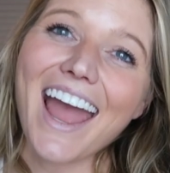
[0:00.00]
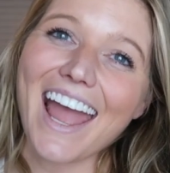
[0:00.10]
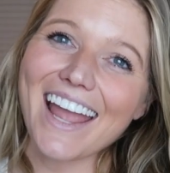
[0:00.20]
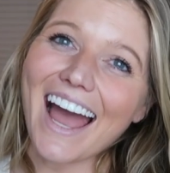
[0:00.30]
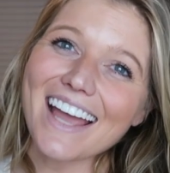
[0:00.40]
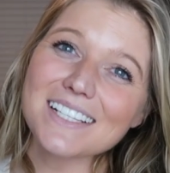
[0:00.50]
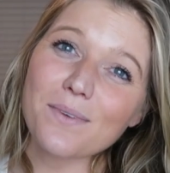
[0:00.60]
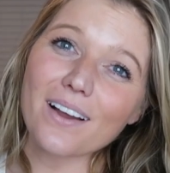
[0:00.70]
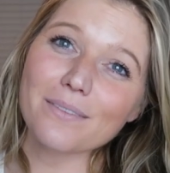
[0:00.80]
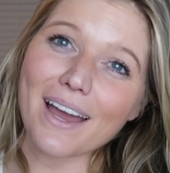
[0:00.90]
Hey guys,
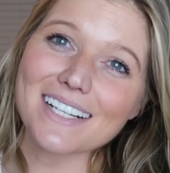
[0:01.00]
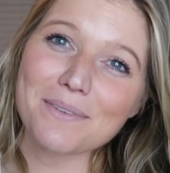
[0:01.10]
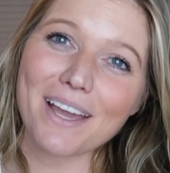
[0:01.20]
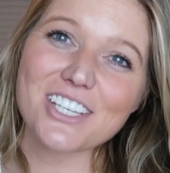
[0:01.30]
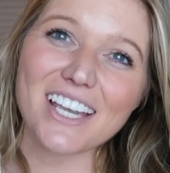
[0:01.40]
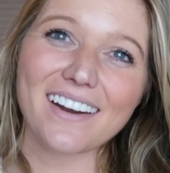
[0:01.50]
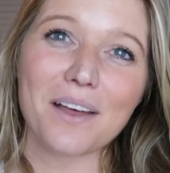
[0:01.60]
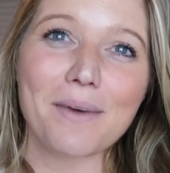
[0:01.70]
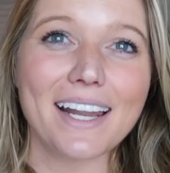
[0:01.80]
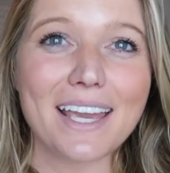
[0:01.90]
welcome back to my
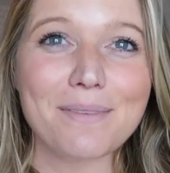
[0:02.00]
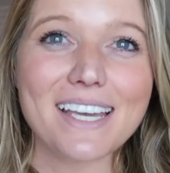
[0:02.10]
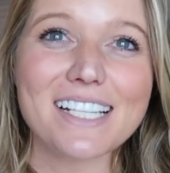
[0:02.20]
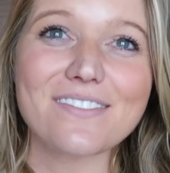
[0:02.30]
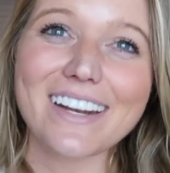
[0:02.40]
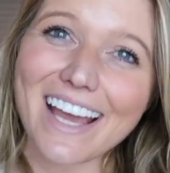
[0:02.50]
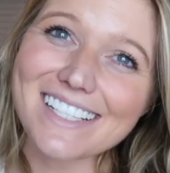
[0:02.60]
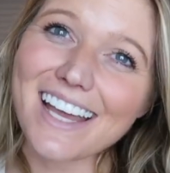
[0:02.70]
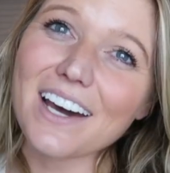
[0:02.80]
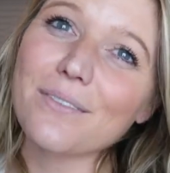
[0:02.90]
channel. My name is
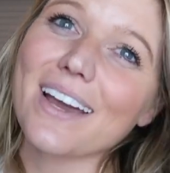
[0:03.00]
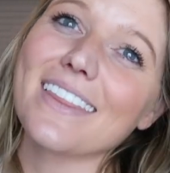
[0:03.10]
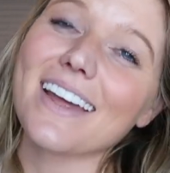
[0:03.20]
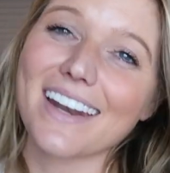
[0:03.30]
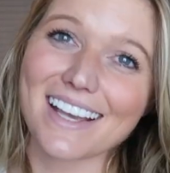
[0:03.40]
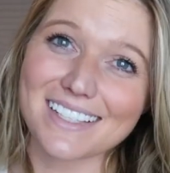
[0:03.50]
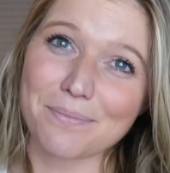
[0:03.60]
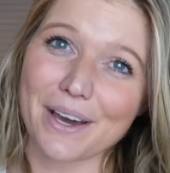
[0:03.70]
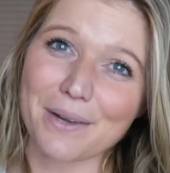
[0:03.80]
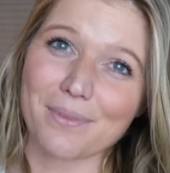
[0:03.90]
Vanessa with Nessa
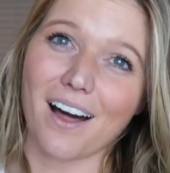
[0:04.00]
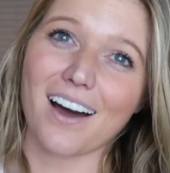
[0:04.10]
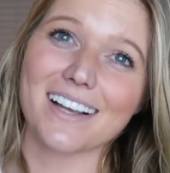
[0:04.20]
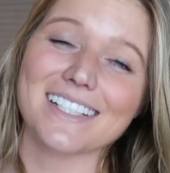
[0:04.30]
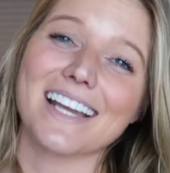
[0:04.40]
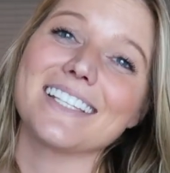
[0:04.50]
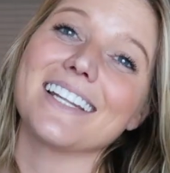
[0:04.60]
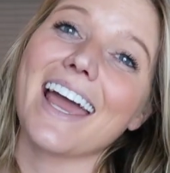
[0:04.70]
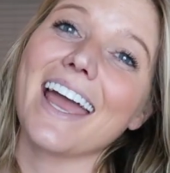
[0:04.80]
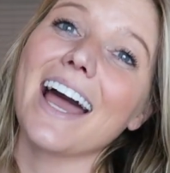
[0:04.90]
Bug Blogs and
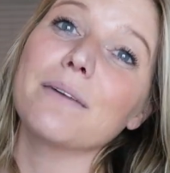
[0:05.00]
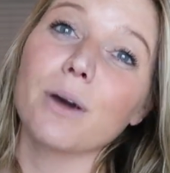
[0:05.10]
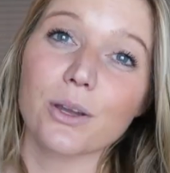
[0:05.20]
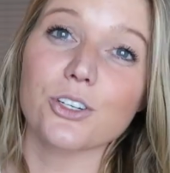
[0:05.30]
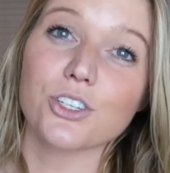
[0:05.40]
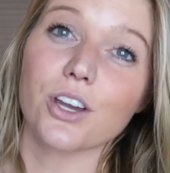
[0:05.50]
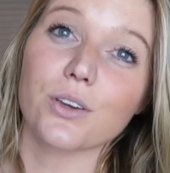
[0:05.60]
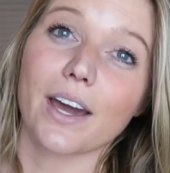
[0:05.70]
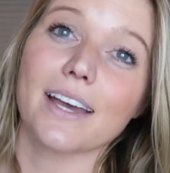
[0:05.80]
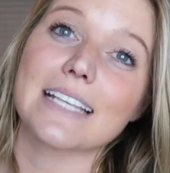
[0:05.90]
today I'm going to show
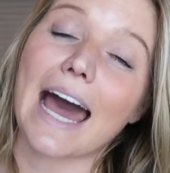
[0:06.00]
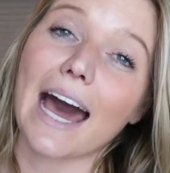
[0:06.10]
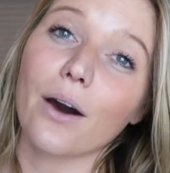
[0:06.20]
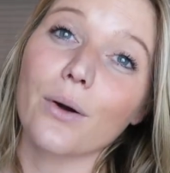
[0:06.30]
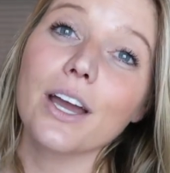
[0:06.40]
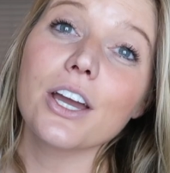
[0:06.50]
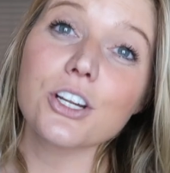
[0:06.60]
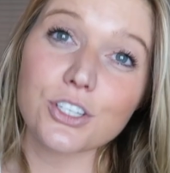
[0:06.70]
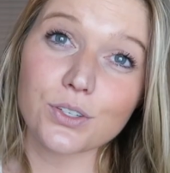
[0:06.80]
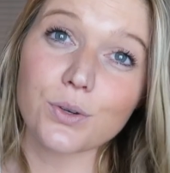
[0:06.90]
you guys how
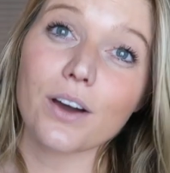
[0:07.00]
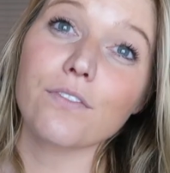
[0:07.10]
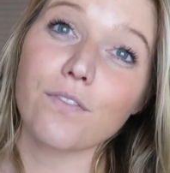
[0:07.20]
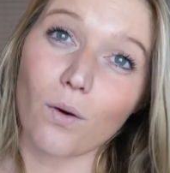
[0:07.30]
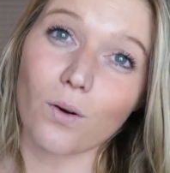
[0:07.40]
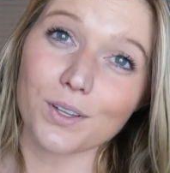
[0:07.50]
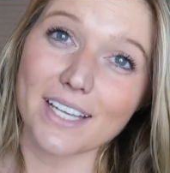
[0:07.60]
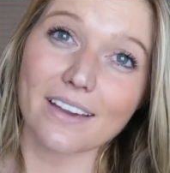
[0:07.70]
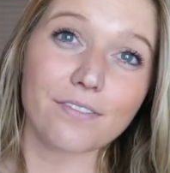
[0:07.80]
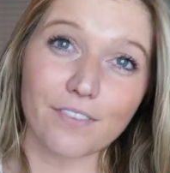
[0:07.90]
to fold
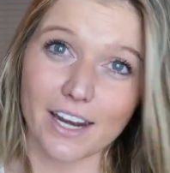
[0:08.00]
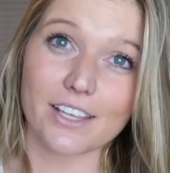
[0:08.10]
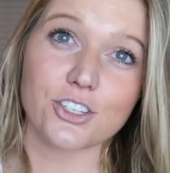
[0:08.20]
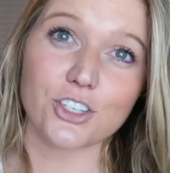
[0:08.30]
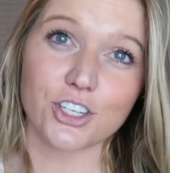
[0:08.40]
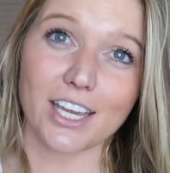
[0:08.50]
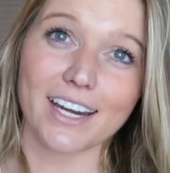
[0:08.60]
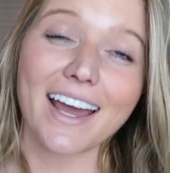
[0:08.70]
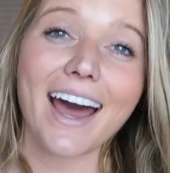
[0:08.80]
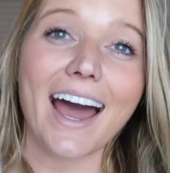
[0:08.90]
a fitted
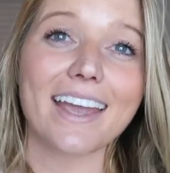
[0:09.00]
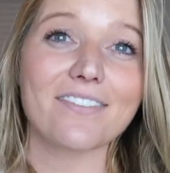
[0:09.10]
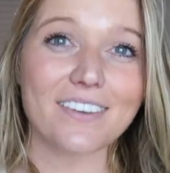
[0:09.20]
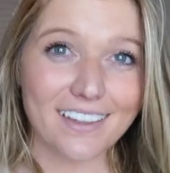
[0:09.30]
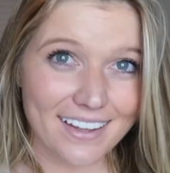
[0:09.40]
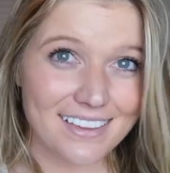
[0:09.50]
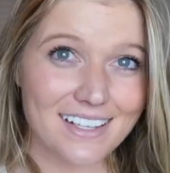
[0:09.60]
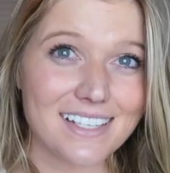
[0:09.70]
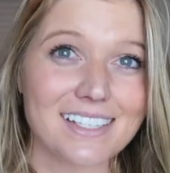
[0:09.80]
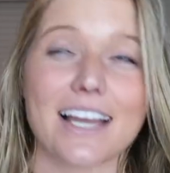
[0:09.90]
sheet. I feel like
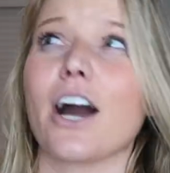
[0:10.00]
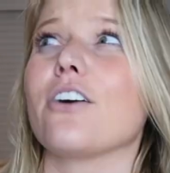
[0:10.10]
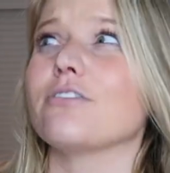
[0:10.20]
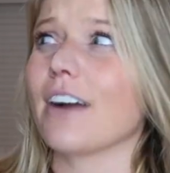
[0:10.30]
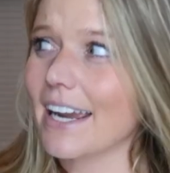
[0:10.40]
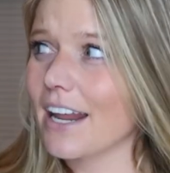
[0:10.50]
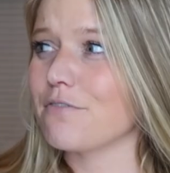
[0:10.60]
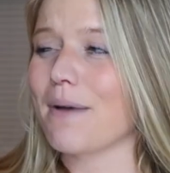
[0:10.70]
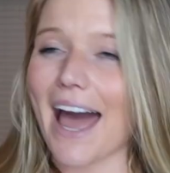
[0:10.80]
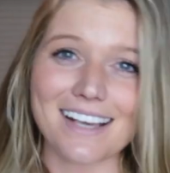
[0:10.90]
this is like a rite
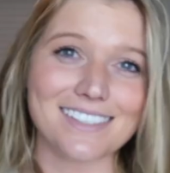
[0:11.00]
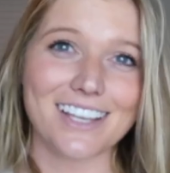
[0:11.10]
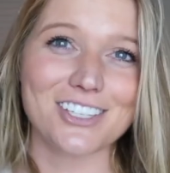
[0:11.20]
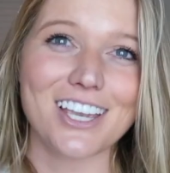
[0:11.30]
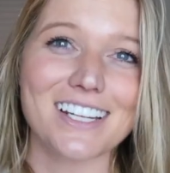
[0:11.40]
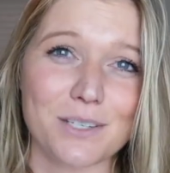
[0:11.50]
of passage